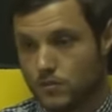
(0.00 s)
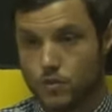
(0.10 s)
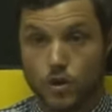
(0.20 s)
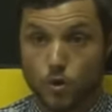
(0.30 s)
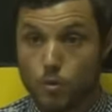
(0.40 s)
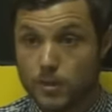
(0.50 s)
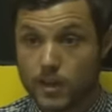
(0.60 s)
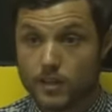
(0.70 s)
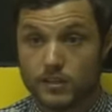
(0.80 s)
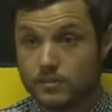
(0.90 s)
You've got to hope
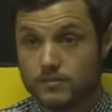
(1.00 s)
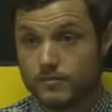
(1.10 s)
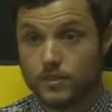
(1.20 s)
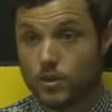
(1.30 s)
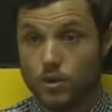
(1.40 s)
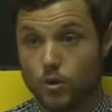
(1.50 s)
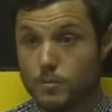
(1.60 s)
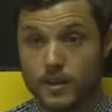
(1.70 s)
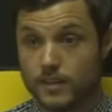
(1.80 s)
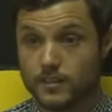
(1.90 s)
that. You've got to hope
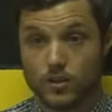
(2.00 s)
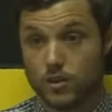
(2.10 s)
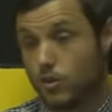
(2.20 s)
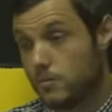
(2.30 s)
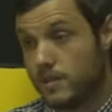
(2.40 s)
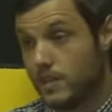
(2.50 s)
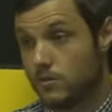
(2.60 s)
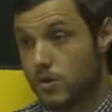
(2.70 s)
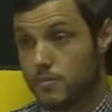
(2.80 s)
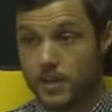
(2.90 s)
that. You've got to hope that you
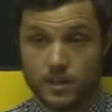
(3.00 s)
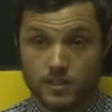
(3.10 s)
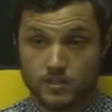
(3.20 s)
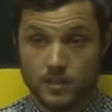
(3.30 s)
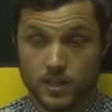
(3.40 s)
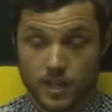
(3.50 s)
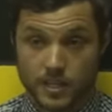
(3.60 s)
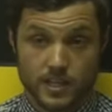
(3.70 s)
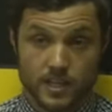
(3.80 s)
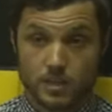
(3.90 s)
can go up there
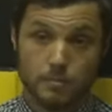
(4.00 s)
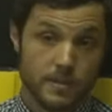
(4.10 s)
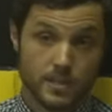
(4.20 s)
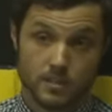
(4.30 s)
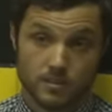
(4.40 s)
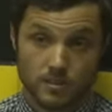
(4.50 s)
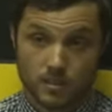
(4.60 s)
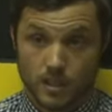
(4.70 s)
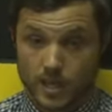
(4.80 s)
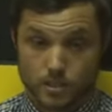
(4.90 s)
and you can compete.
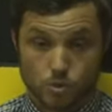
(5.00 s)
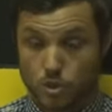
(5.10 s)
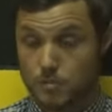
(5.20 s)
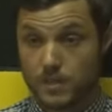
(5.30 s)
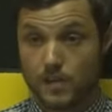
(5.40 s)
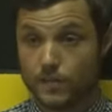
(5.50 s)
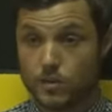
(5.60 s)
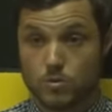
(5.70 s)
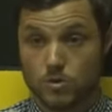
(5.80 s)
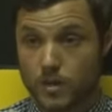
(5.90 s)
And it's going to be
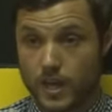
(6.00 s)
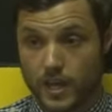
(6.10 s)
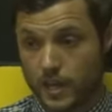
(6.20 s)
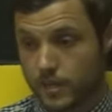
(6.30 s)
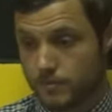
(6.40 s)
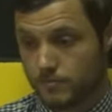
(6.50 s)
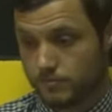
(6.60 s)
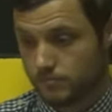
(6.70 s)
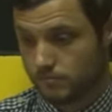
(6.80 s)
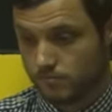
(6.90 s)
difficult.
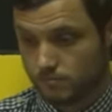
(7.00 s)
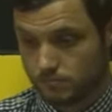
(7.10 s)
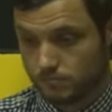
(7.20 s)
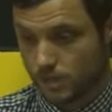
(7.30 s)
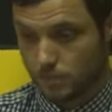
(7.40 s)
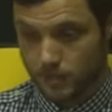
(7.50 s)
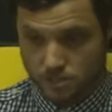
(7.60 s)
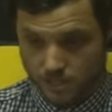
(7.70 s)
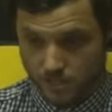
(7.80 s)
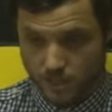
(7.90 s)
The
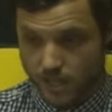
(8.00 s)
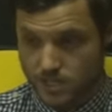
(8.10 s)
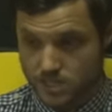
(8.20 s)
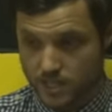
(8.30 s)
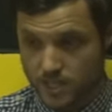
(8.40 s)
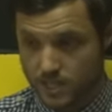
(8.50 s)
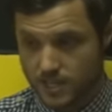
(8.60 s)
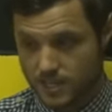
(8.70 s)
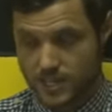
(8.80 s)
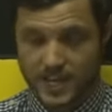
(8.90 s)
players need to realise that
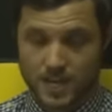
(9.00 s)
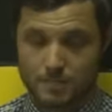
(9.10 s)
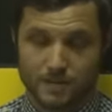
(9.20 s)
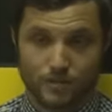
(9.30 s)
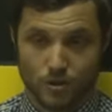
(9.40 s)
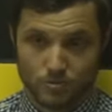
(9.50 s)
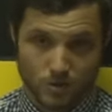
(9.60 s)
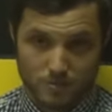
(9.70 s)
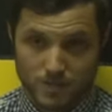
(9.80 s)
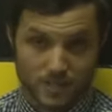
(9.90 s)
you can't perform
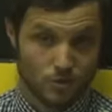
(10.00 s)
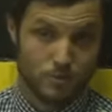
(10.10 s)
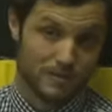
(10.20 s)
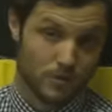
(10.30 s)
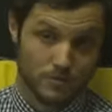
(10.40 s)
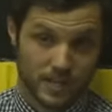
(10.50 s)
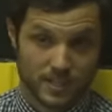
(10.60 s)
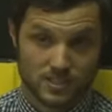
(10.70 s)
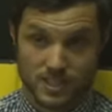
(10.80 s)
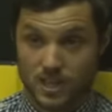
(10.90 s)
one week and not perform the
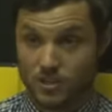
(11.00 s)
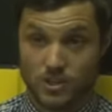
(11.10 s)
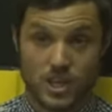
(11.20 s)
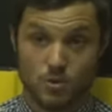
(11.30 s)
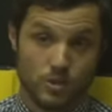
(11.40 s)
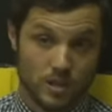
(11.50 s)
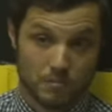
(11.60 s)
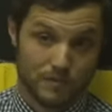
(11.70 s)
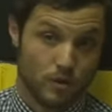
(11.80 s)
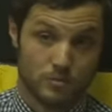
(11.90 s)
next. You need to go there and
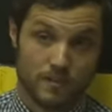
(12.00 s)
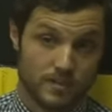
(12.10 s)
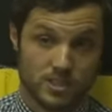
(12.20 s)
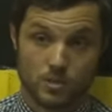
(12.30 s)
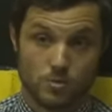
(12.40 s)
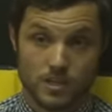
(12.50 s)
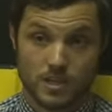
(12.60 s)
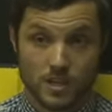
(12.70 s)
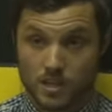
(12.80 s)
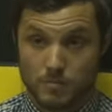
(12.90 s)
perform every single
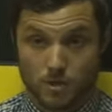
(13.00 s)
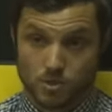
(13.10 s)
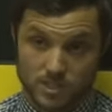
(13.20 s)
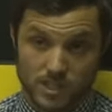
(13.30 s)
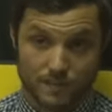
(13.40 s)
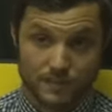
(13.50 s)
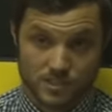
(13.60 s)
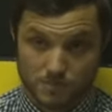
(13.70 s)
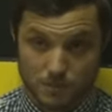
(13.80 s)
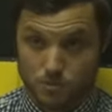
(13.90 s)
week, because the
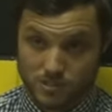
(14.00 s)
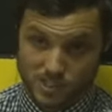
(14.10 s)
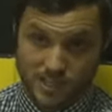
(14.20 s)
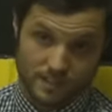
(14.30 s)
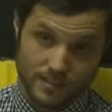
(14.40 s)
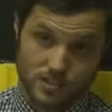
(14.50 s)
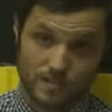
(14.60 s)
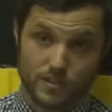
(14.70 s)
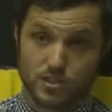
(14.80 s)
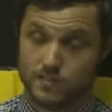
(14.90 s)
difference between Second Division
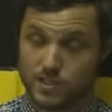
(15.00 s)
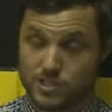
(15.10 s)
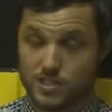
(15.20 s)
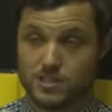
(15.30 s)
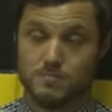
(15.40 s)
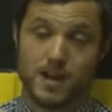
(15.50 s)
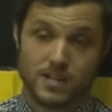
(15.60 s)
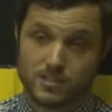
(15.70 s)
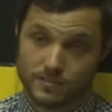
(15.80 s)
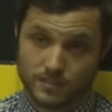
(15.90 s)
and First Division is
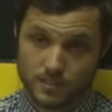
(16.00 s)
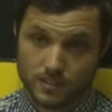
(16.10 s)
massive.